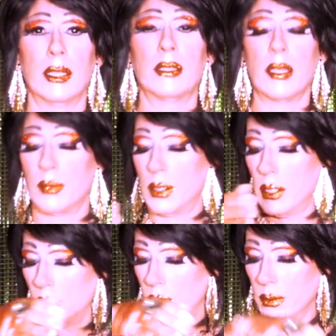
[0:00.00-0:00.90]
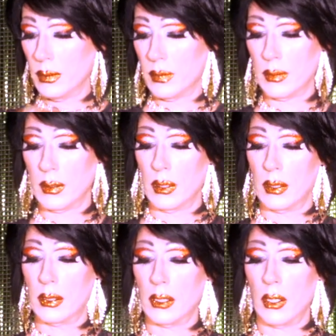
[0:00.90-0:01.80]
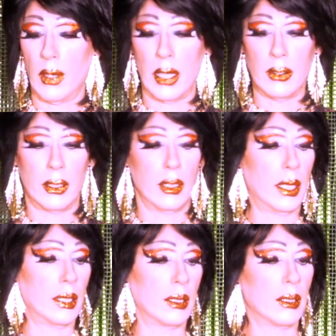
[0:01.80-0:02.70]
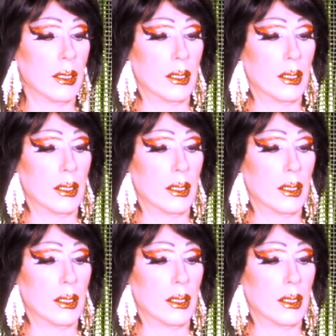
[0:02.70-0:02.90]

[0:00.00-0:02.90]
It's up to you to go out and